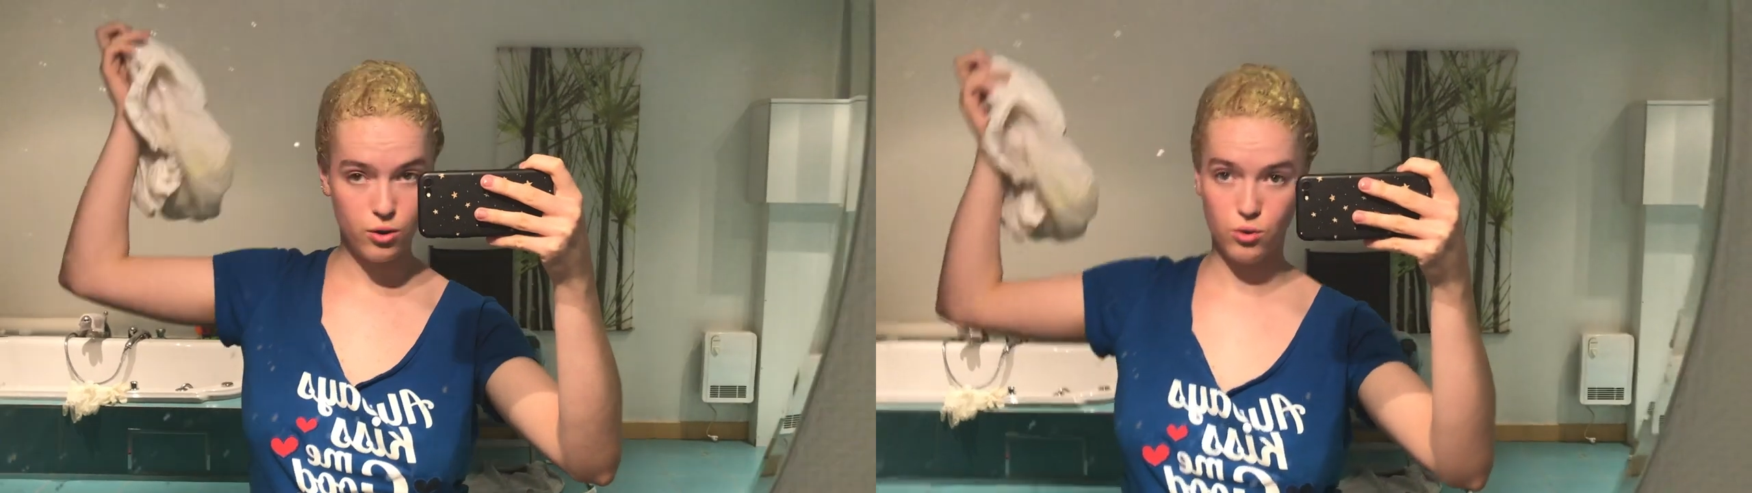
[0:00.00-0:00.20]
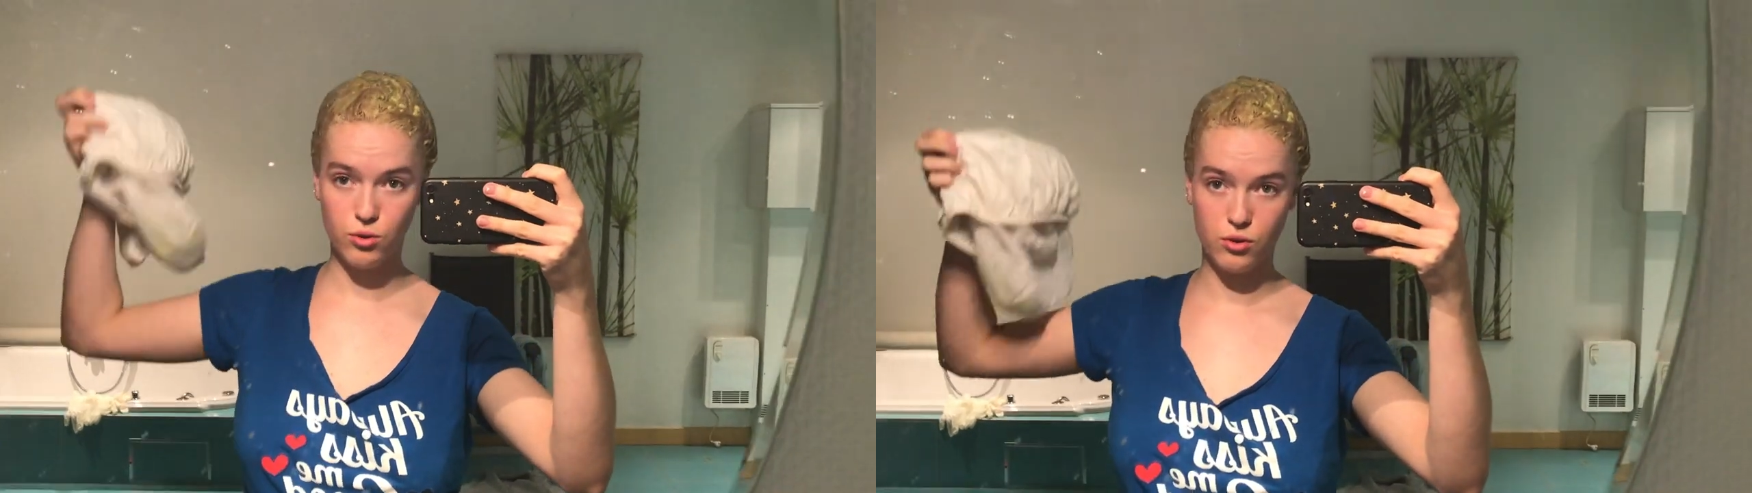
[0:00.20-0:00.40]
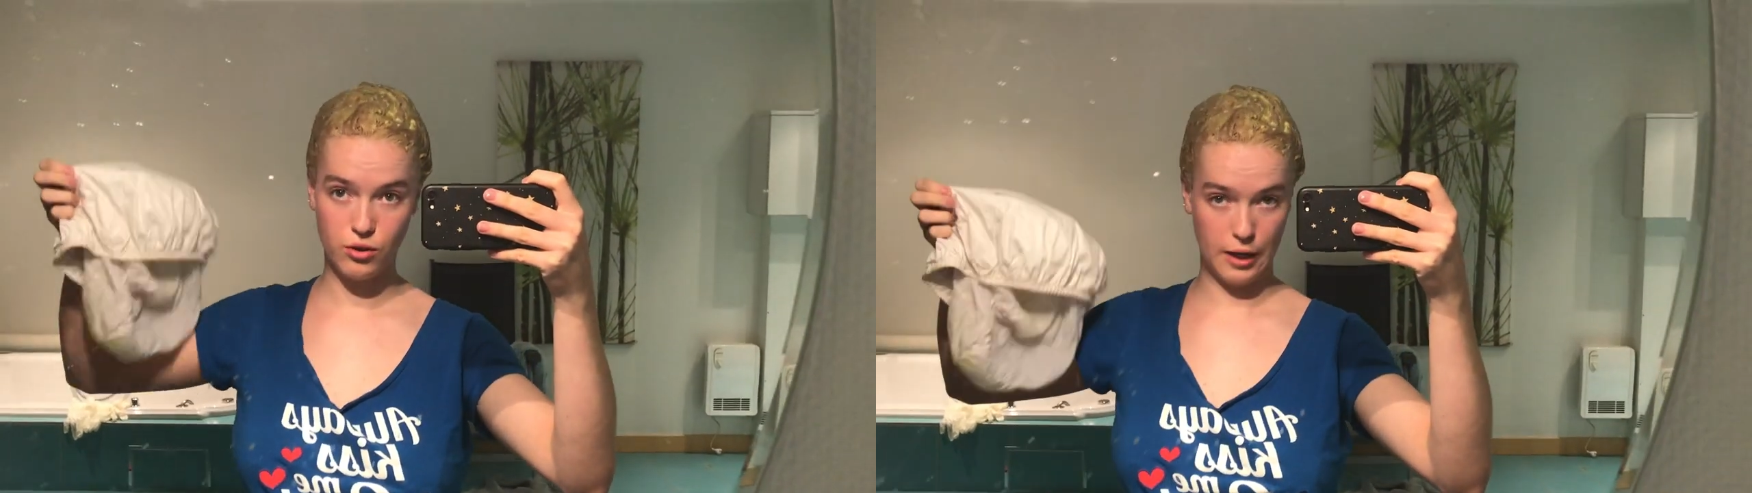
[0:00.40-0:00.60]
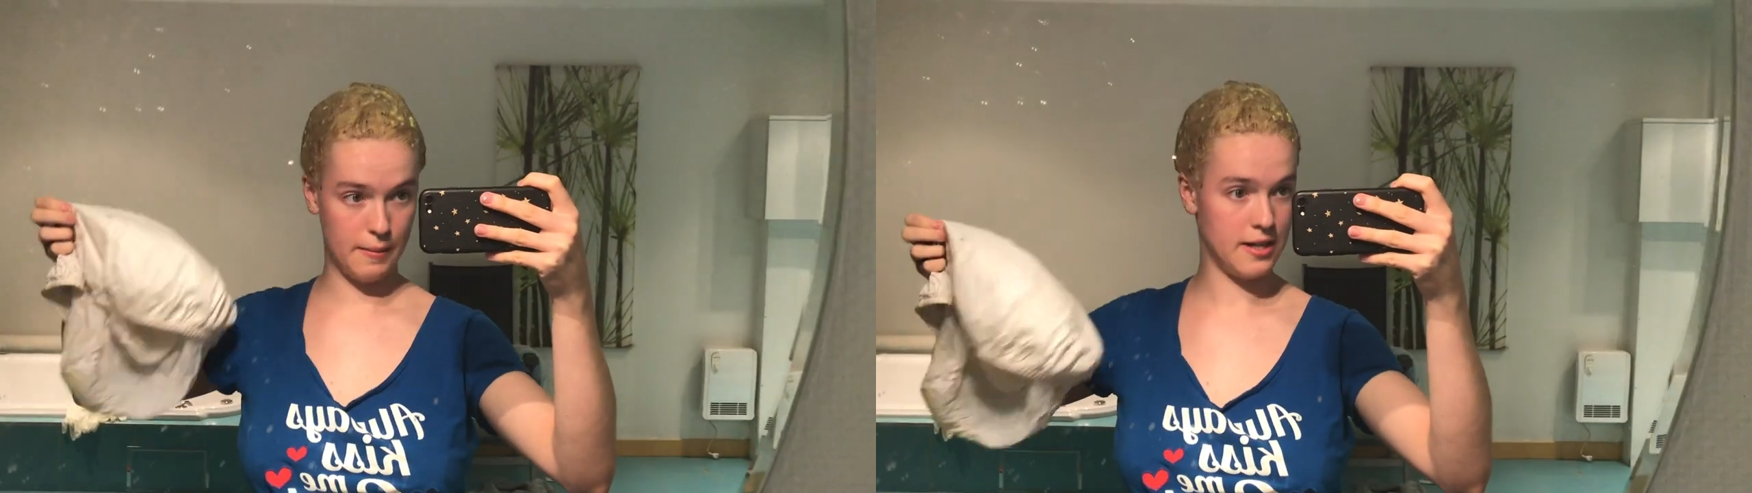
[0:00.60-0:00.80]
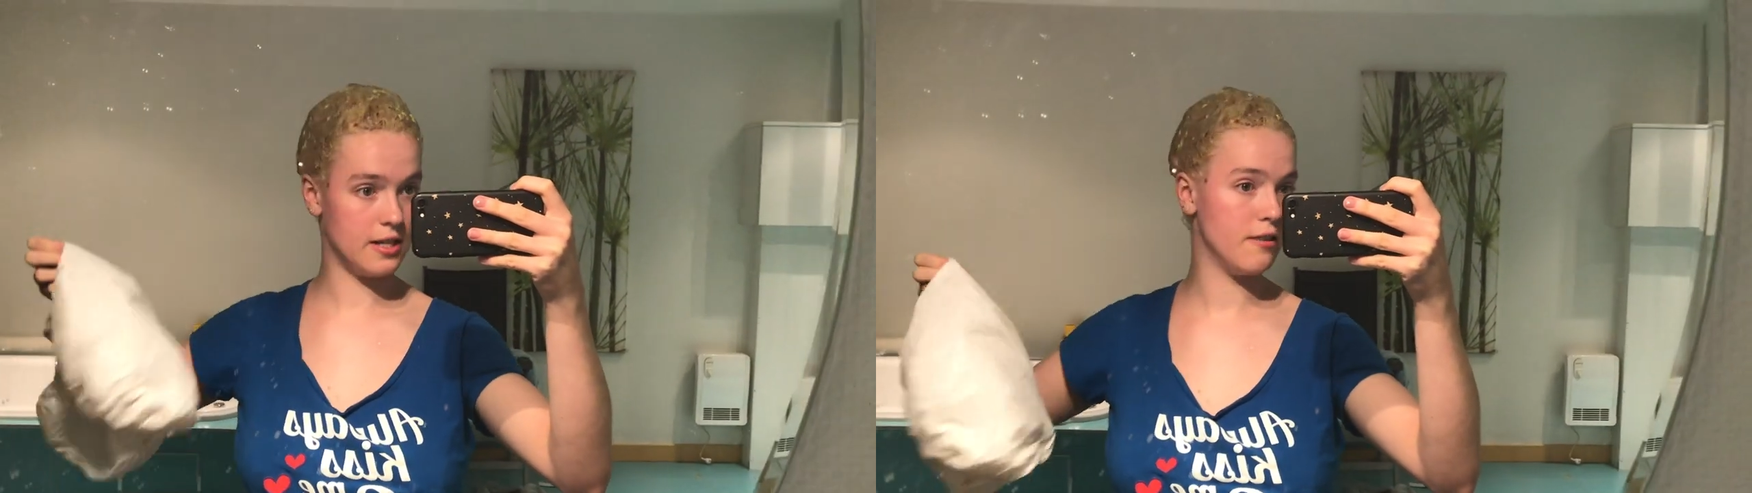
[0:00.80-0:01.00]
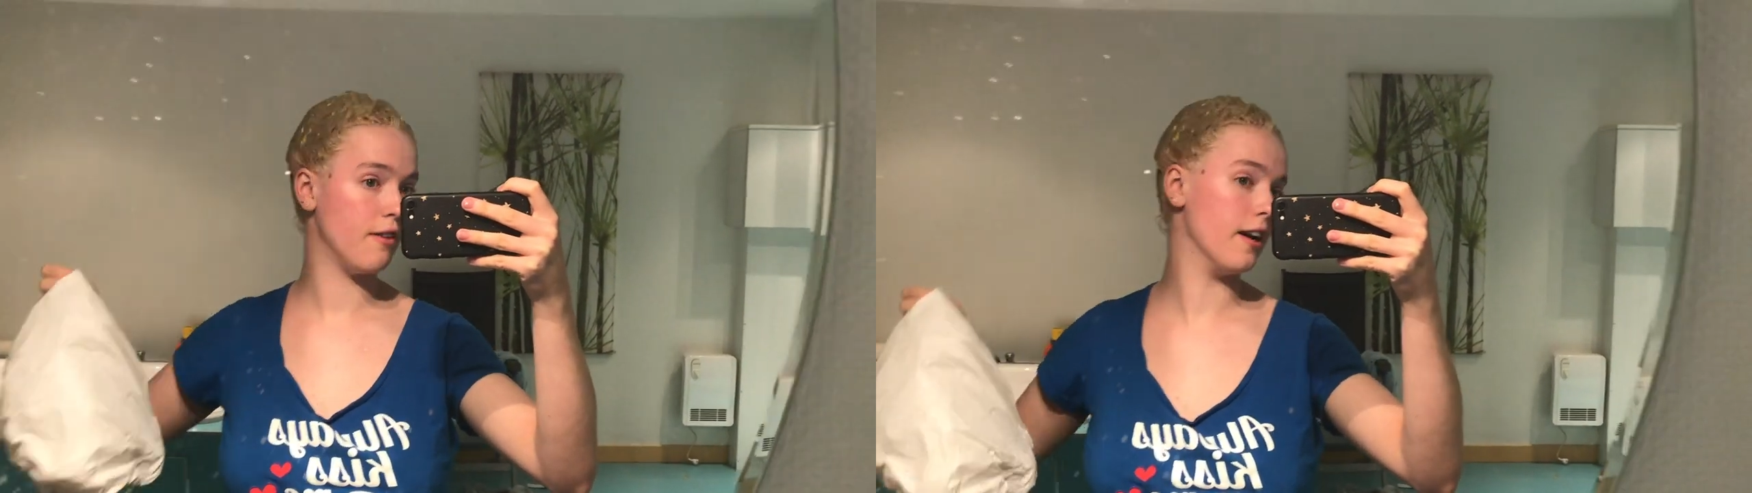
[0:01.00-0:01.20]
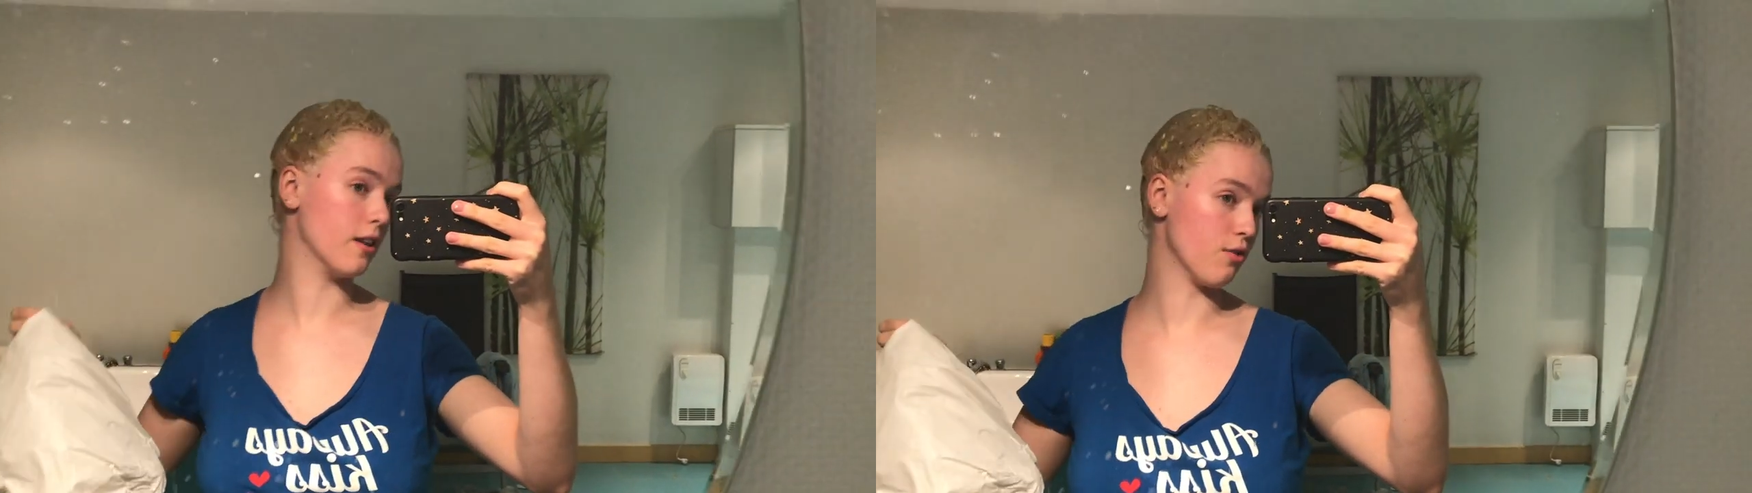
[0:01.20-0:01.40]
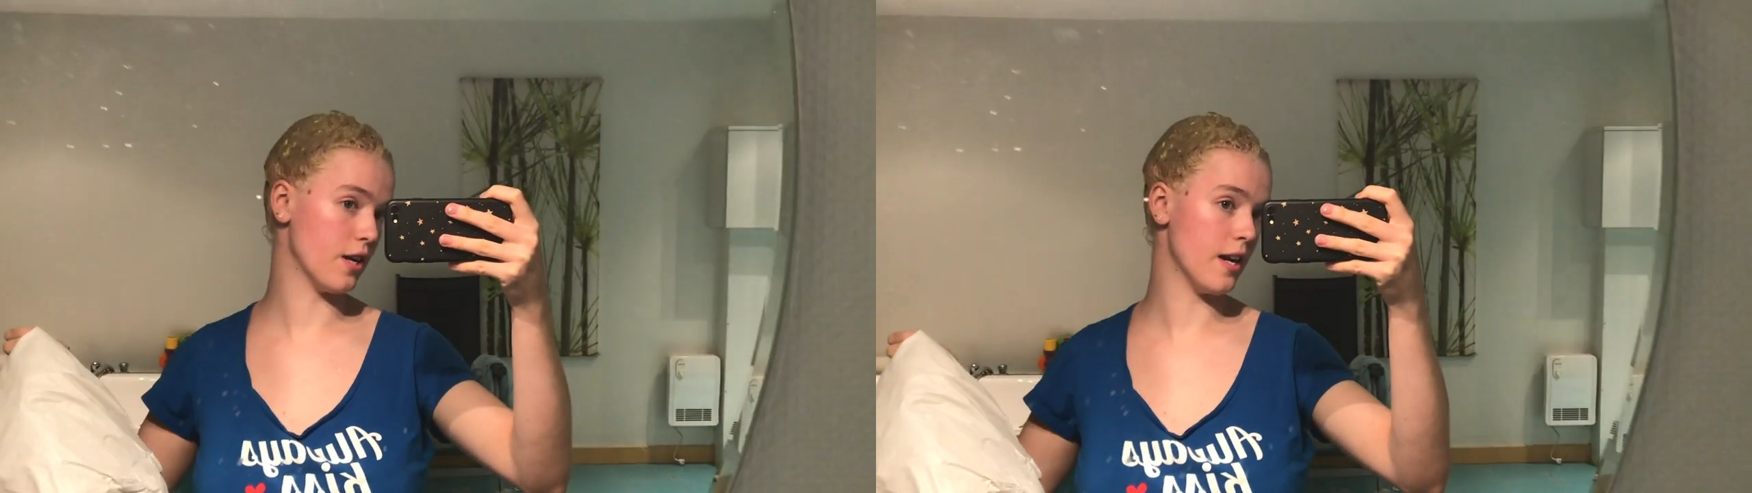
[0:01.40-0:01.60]
Ooh, imagine if I
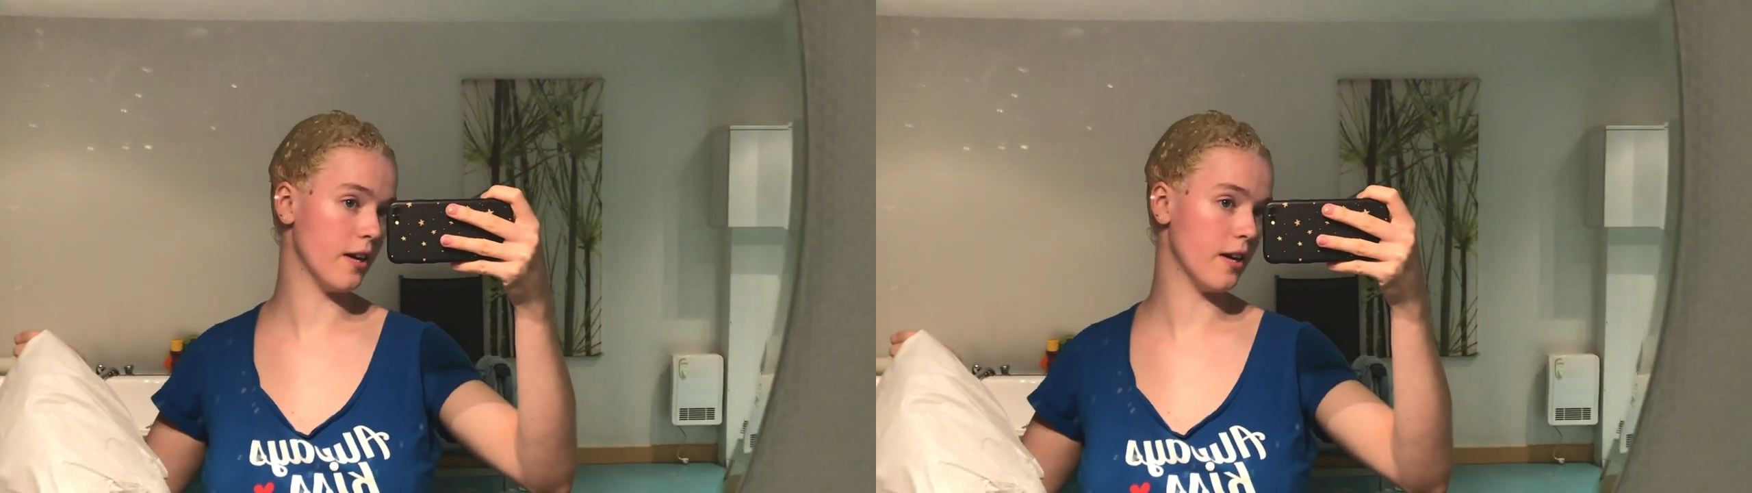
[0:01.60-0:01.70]
had green